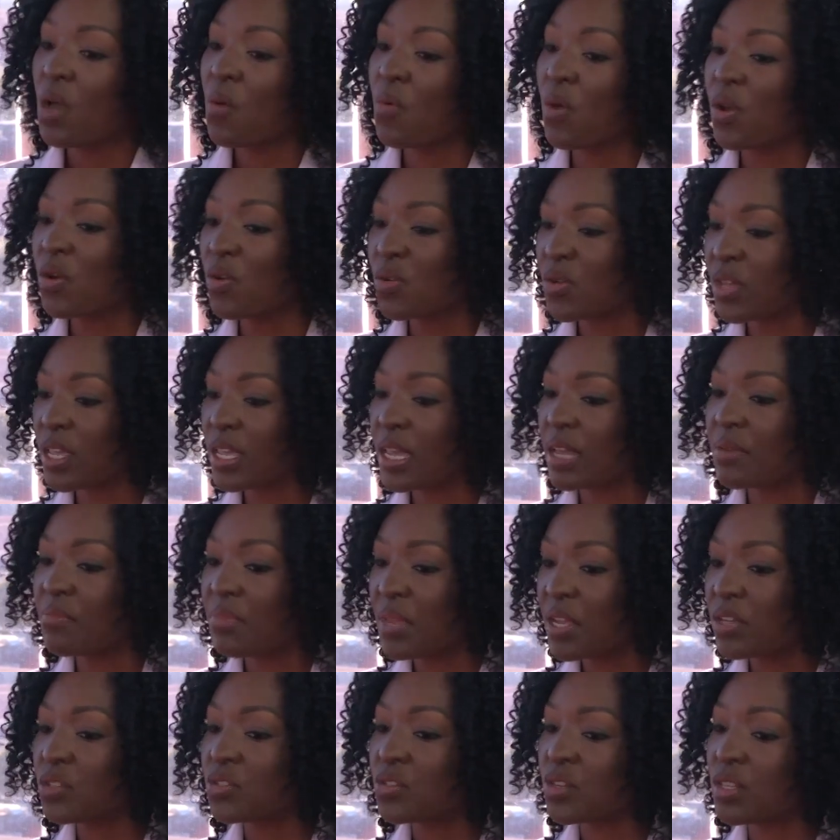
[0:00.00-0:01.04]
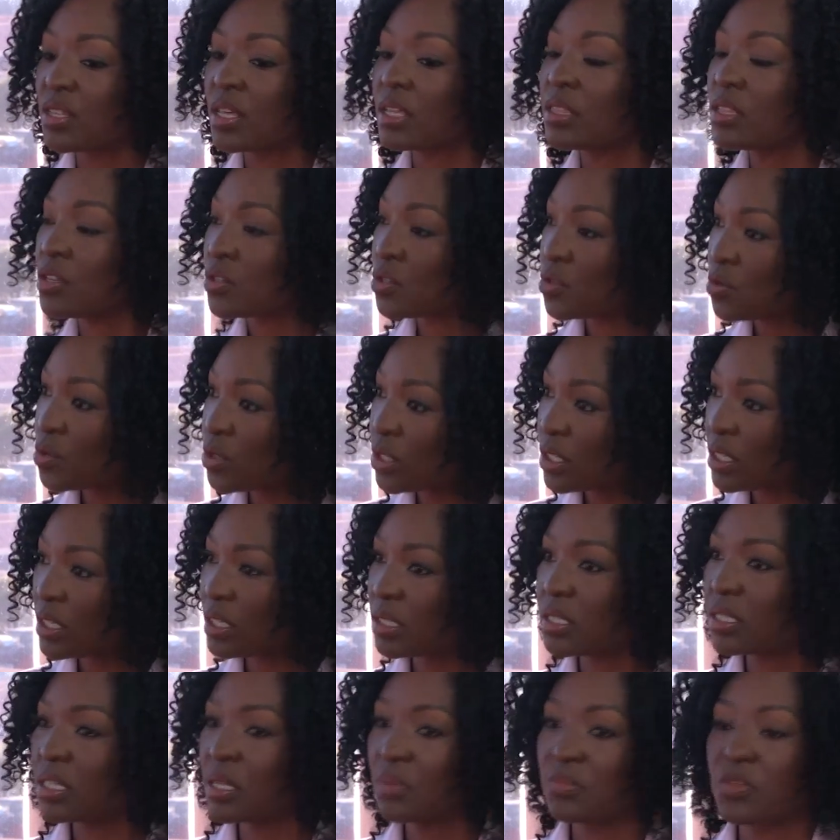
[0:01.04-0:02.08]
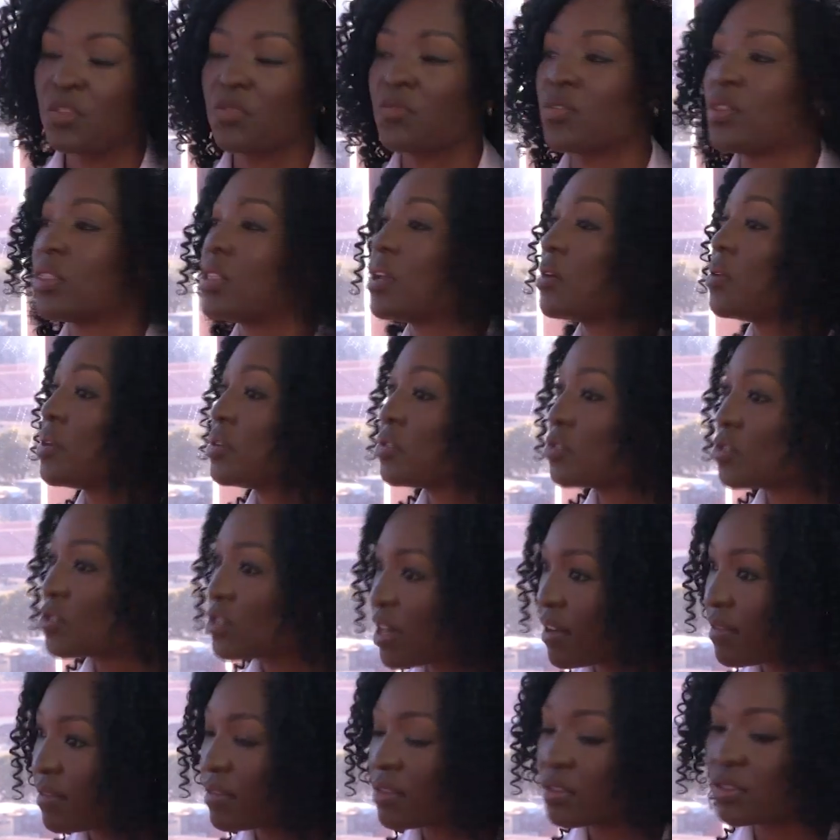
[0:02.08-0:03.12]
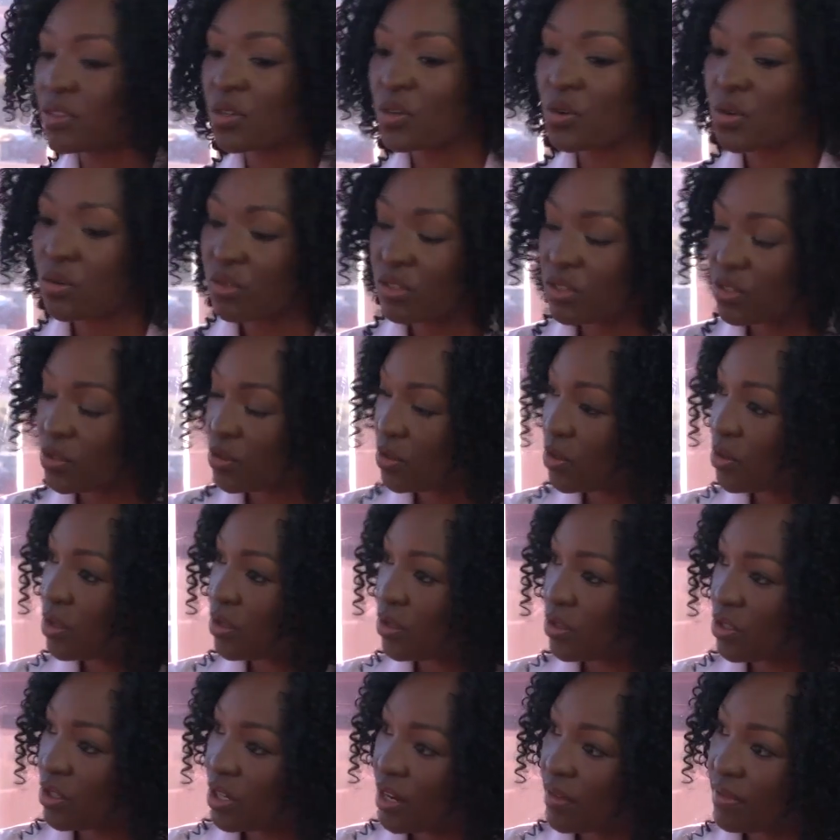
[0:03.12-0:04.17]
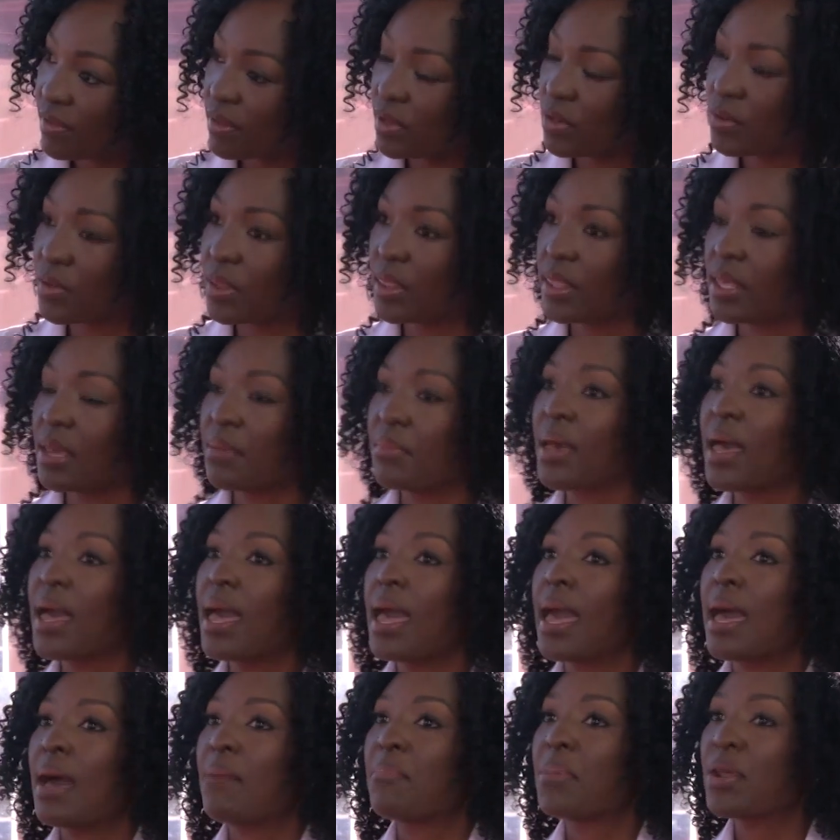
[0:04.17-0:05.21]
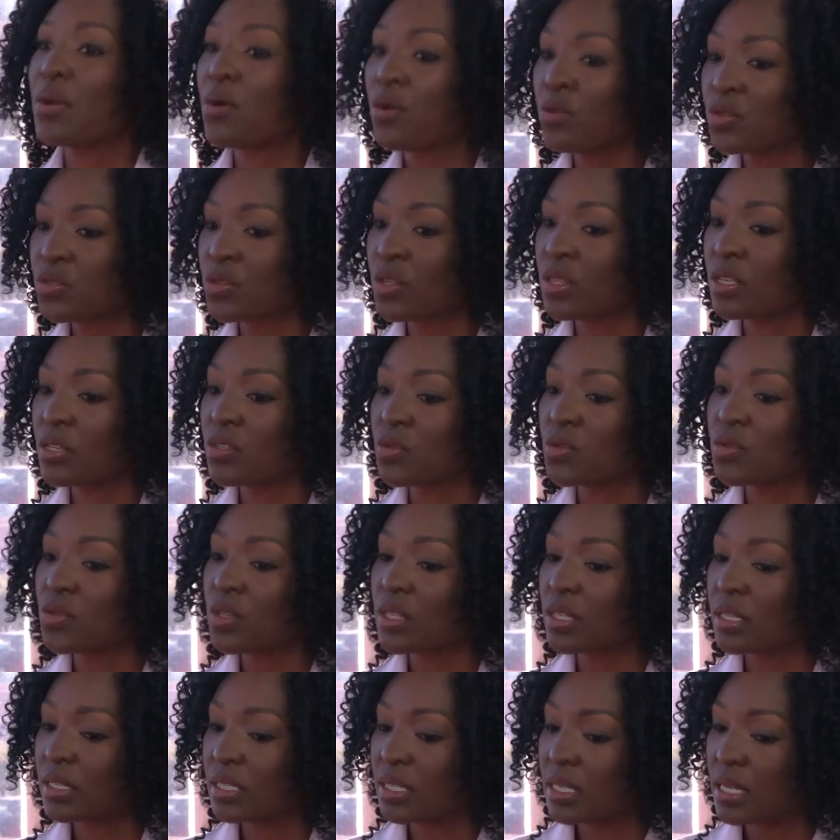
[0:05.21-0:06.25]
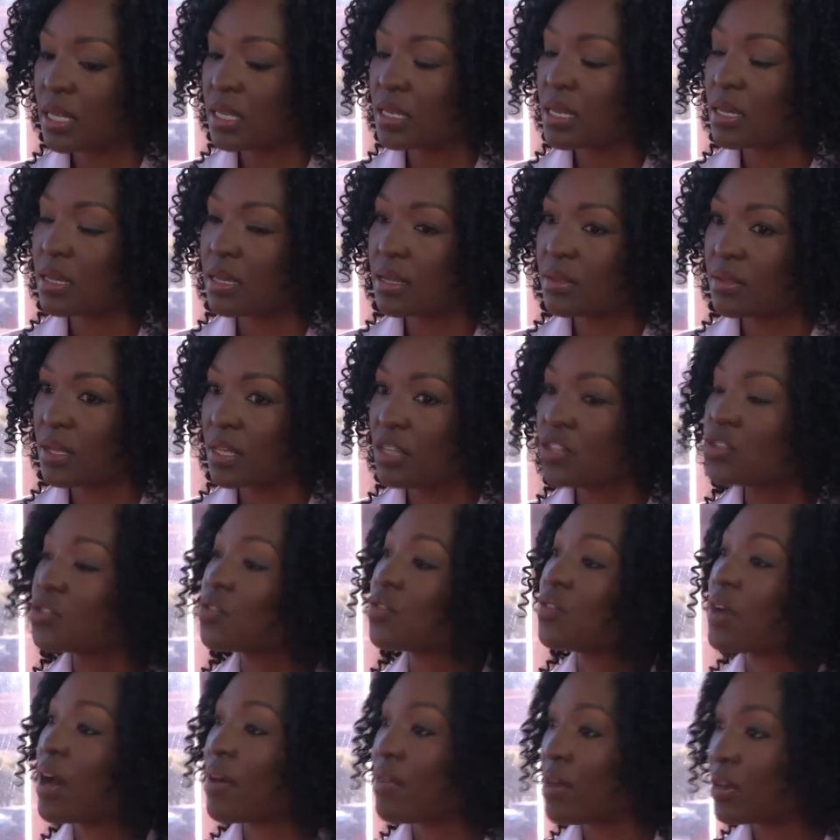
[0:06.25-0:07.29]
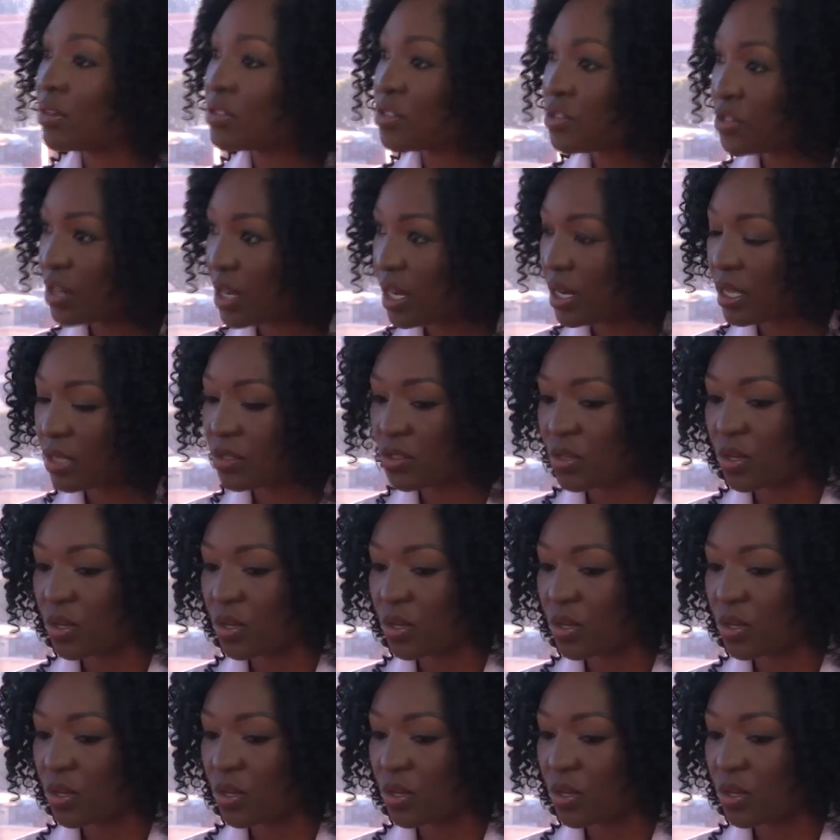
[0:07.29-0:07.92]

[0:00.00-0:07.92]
We're looking at making sure that they're sorted in terms of when they're going to travel, the coaches are going to travel with them, but also there's also the issue around training.